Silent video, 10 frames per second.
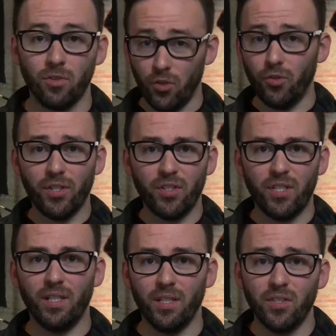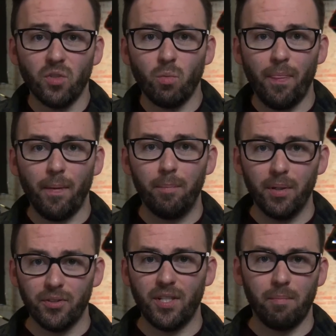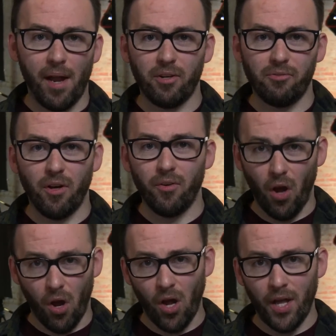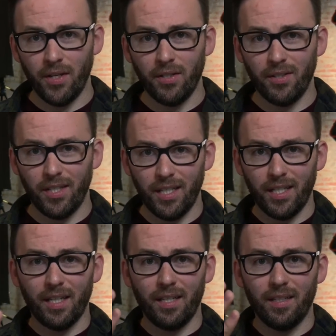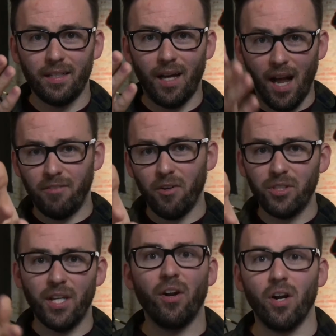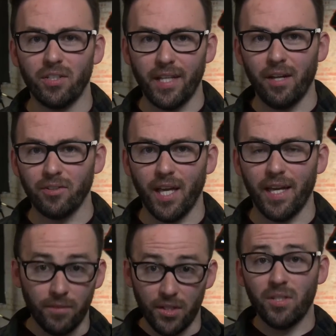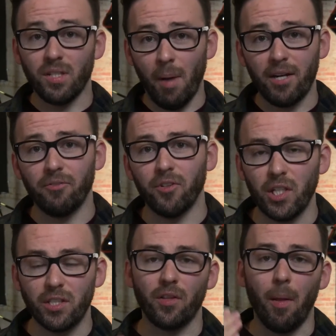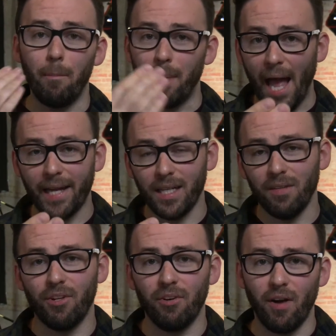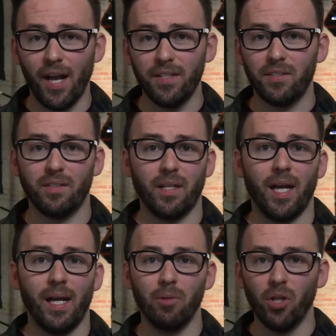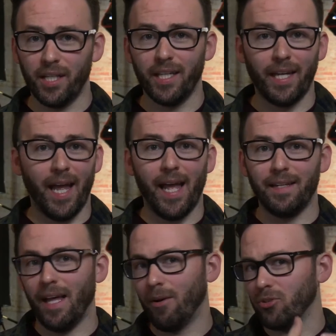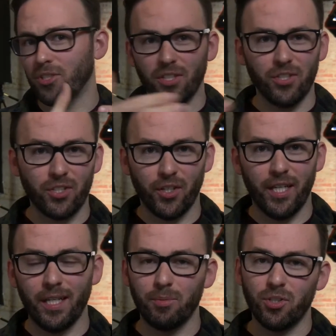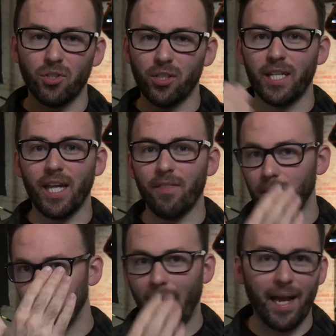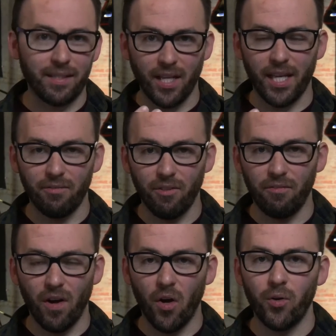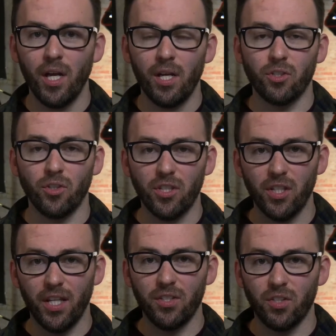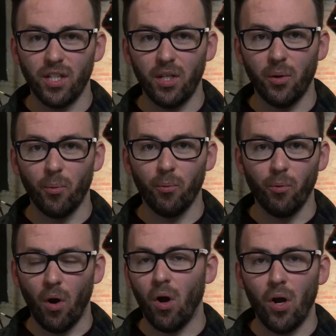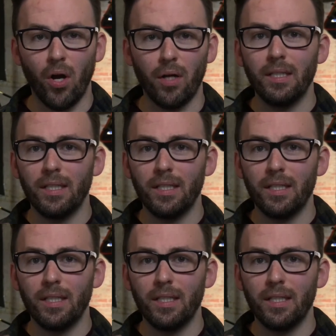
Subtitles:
you can see this is what the built-in microphone on the iPhone XR sounds like. This is the microphone that's on the back of the device. I'm looking at, I don't see the screen, I'm just looking at the back side of the phone. So this is the raw